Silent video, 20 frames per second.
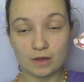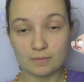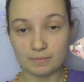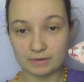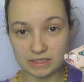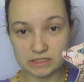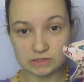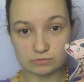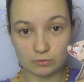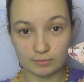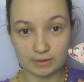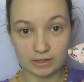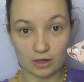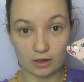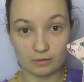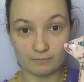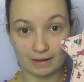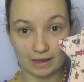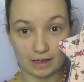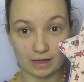but this will be
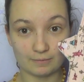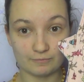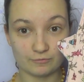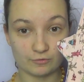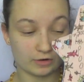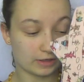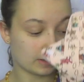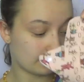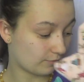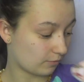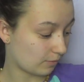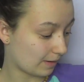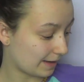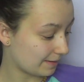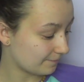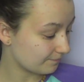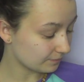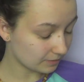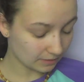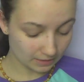going back up for a
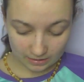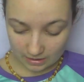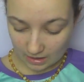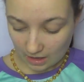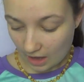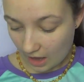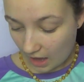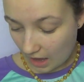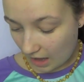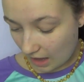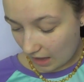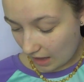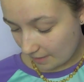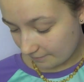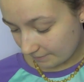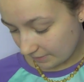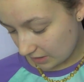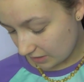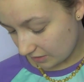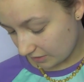giveaway.
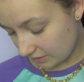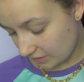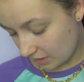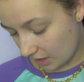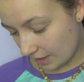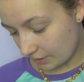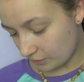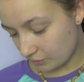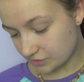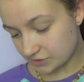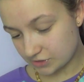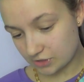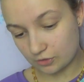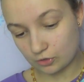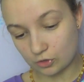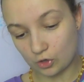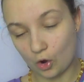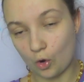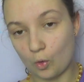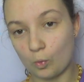I also
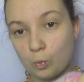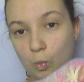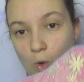got